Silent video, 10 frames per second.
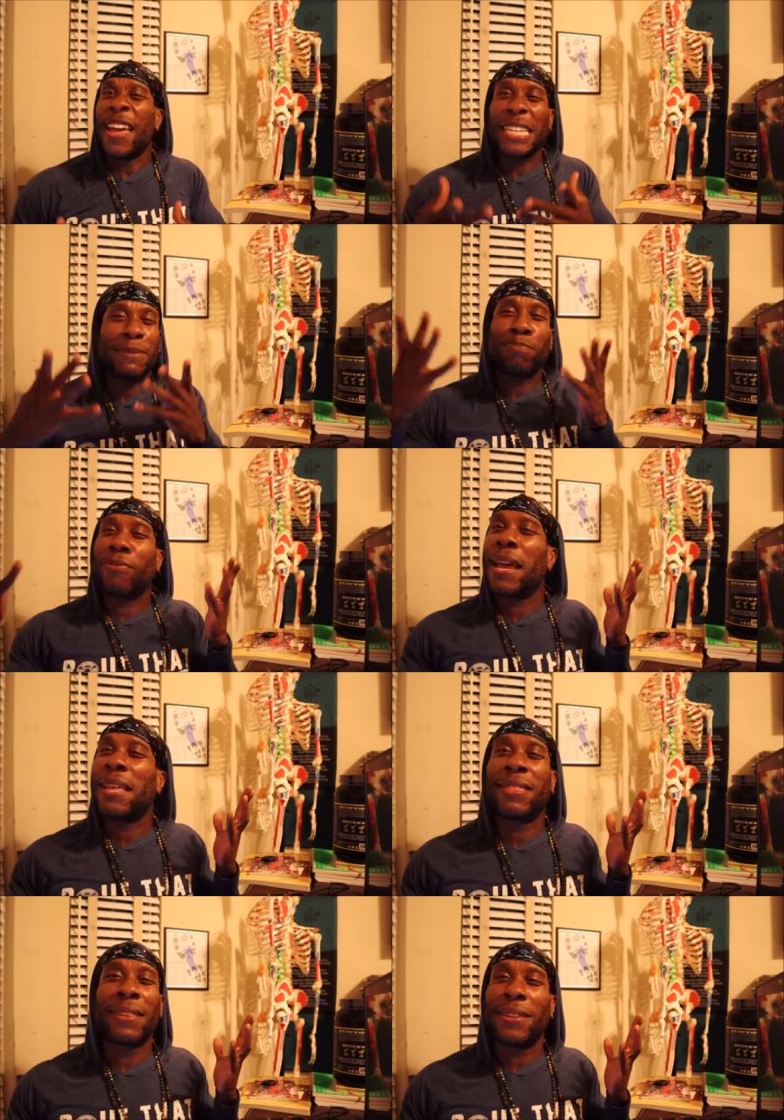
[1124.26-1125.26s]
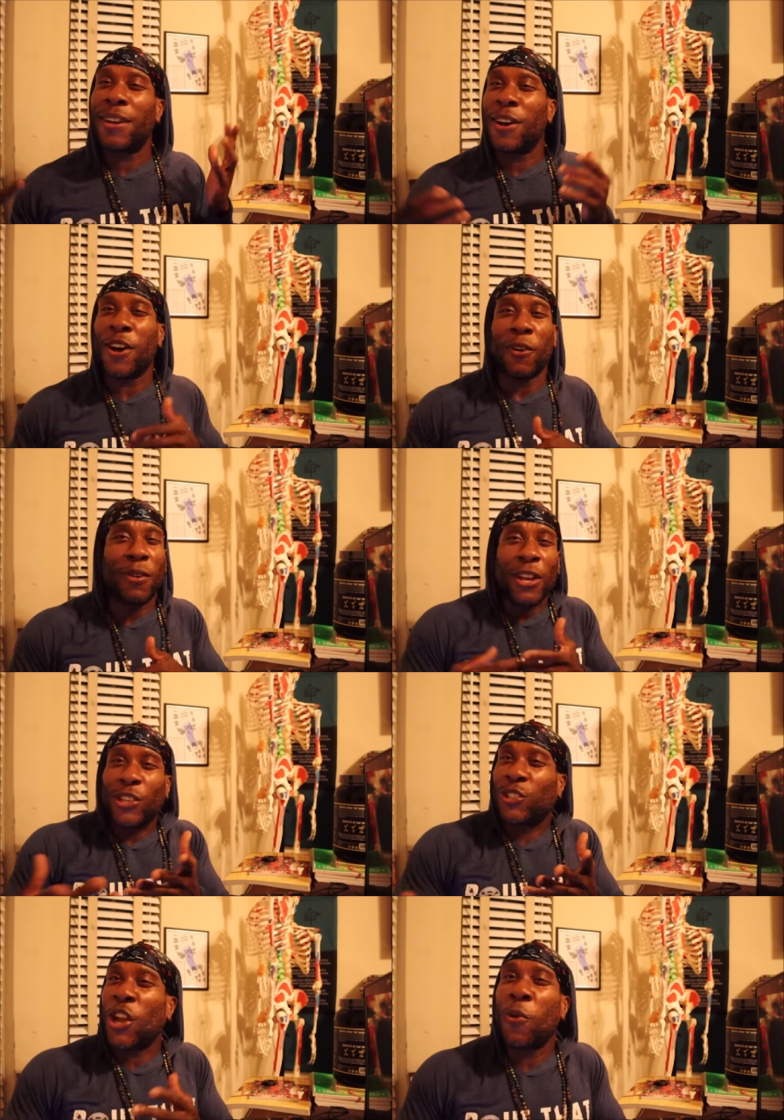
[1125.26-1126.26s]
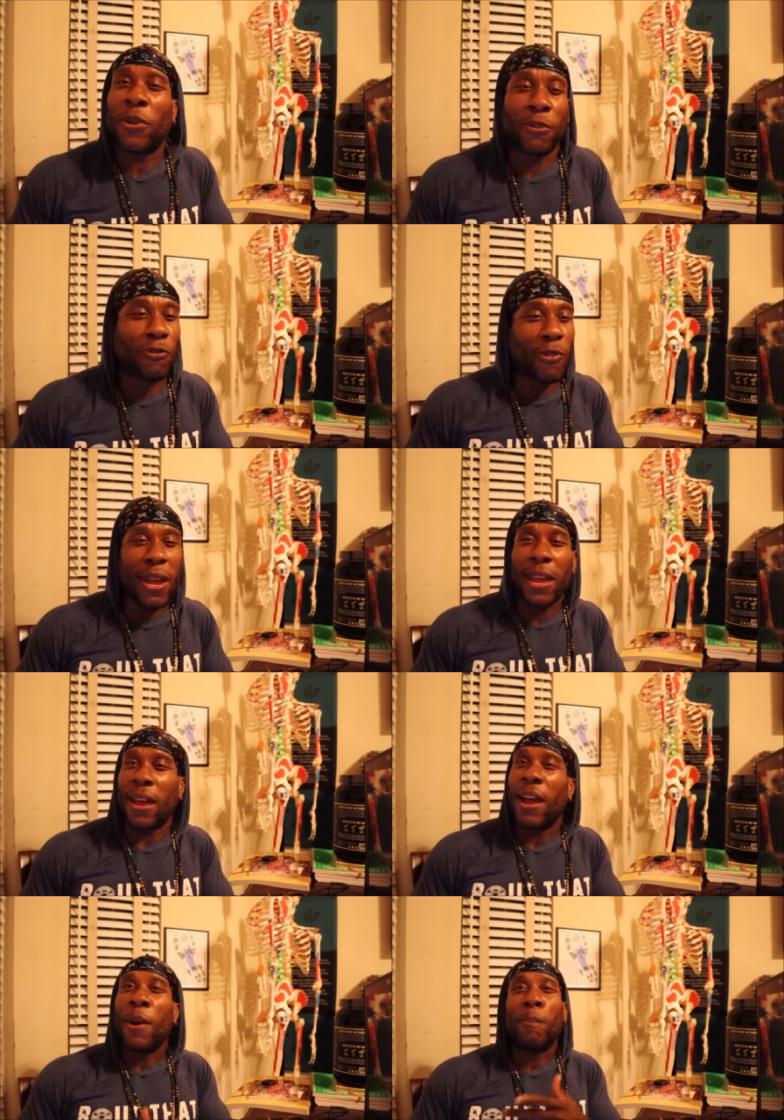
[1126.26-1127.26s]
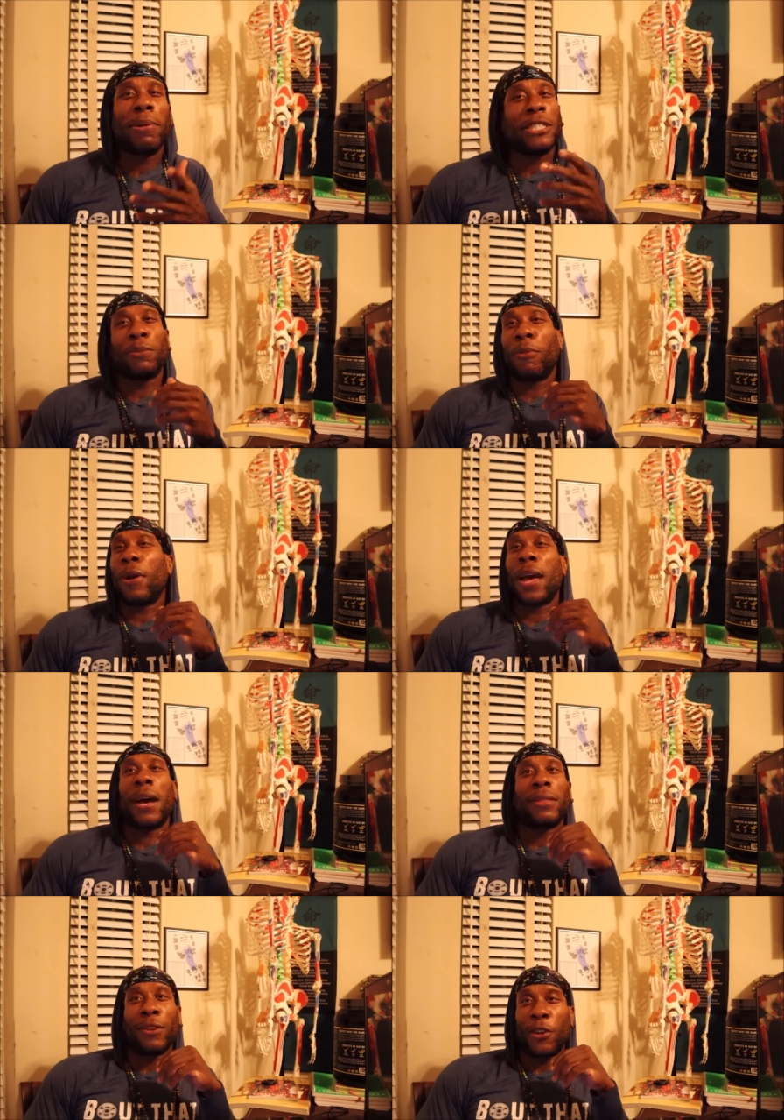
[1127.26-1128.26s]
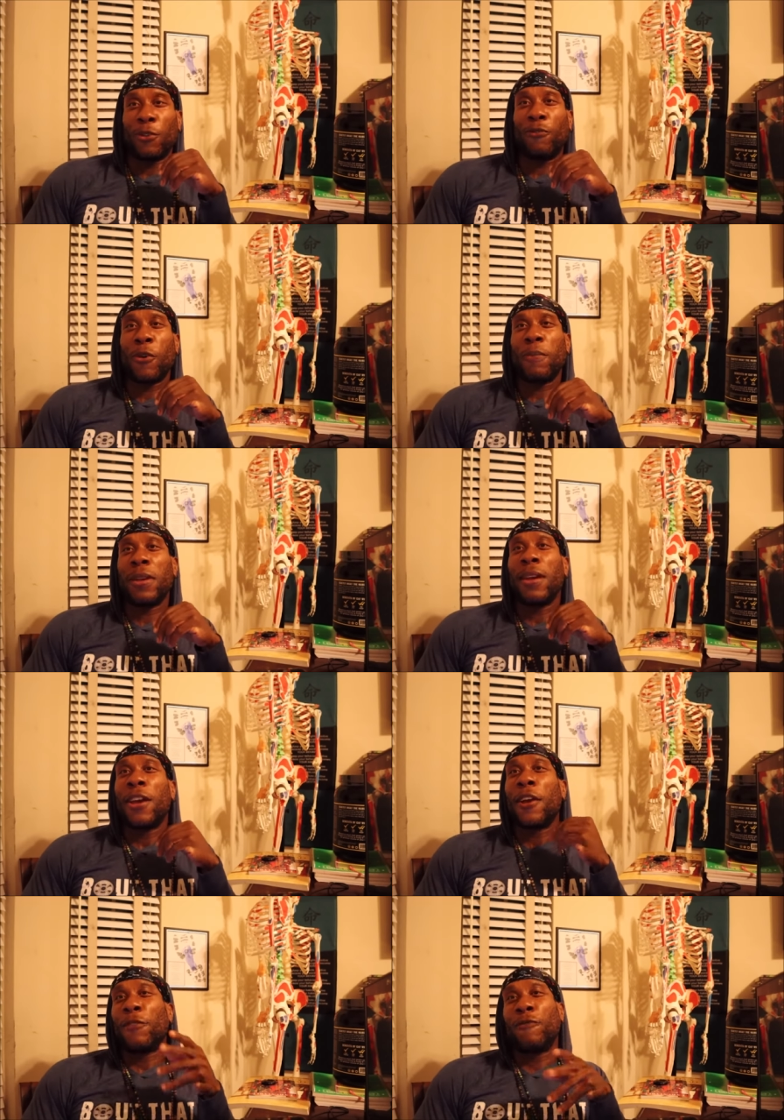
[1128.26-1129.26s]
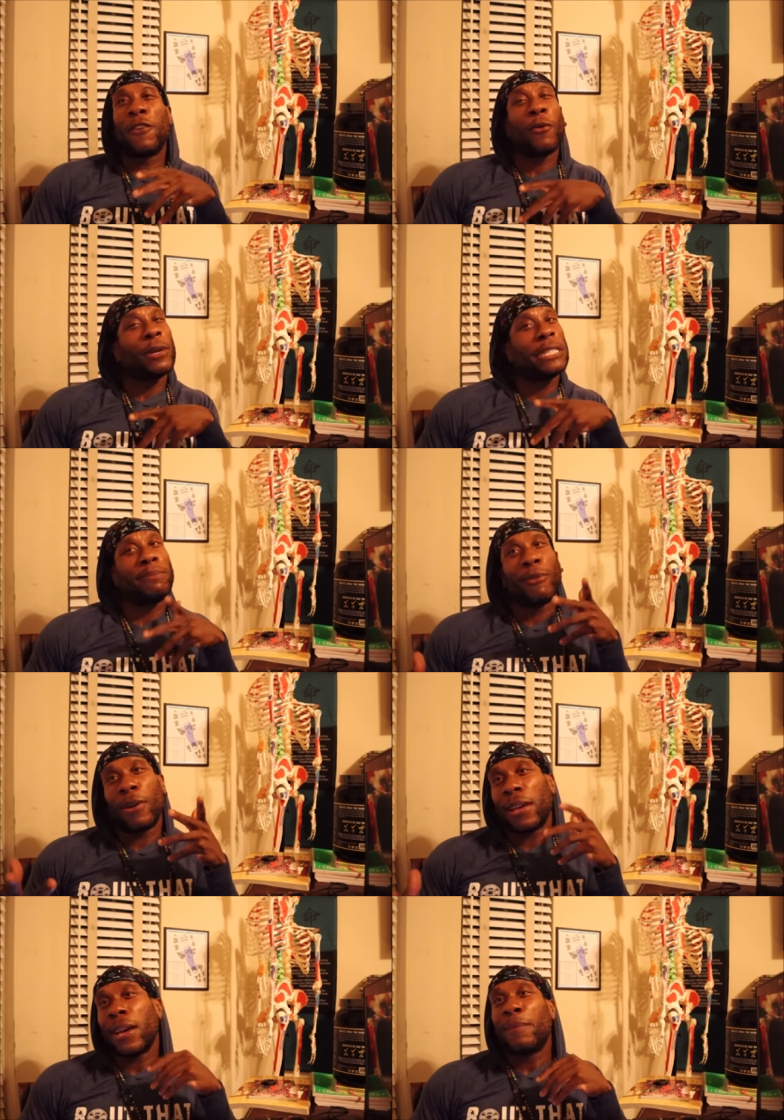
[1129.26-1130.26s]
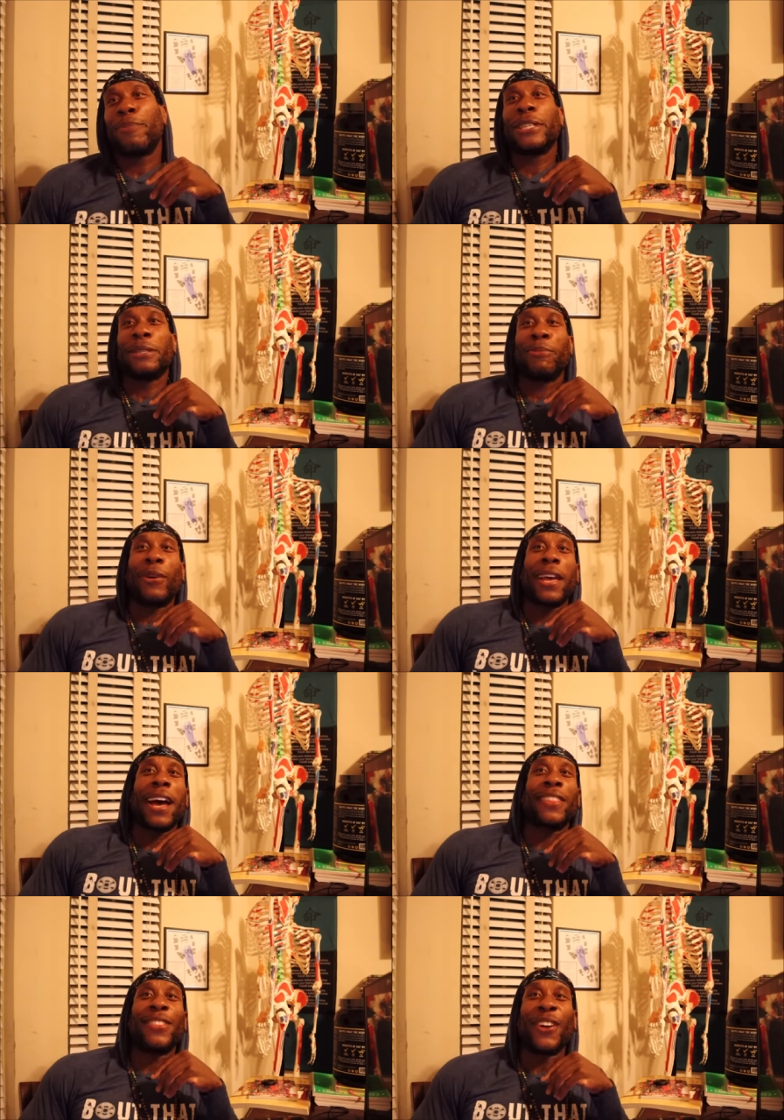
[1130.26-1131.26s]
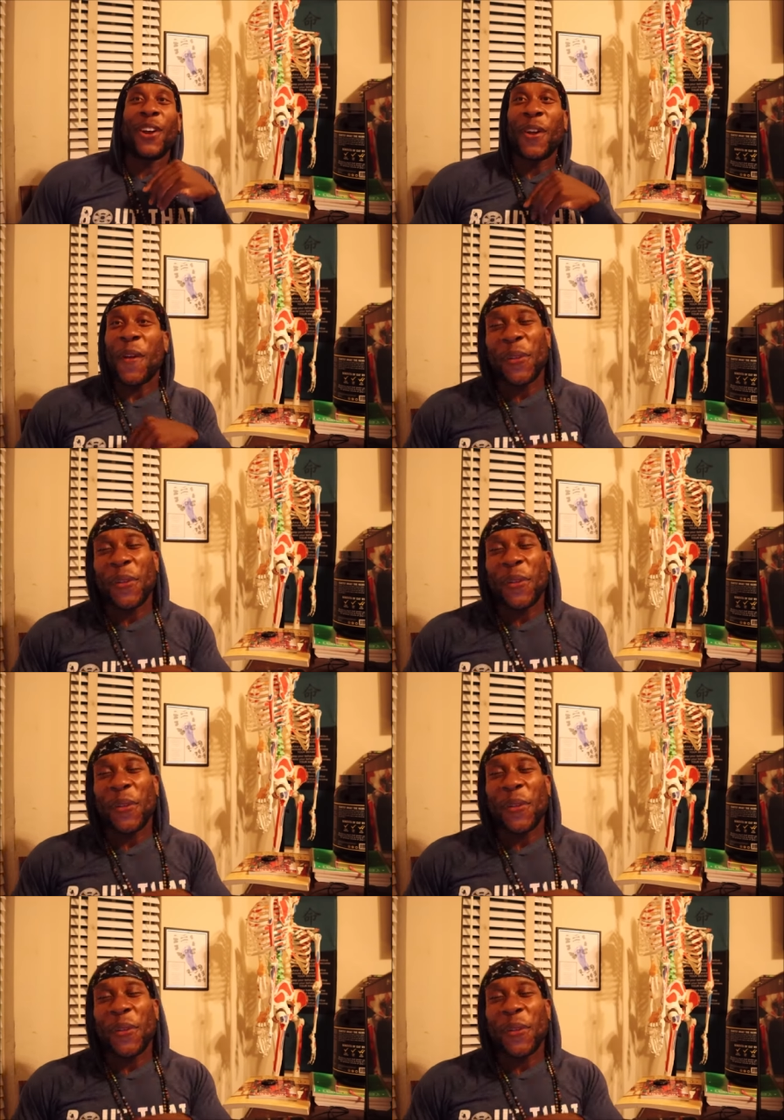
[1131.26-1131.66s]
and spread the love. Share with a friend. Put your boy out there, you feel me? If you fuck with your boy, put your boy out there.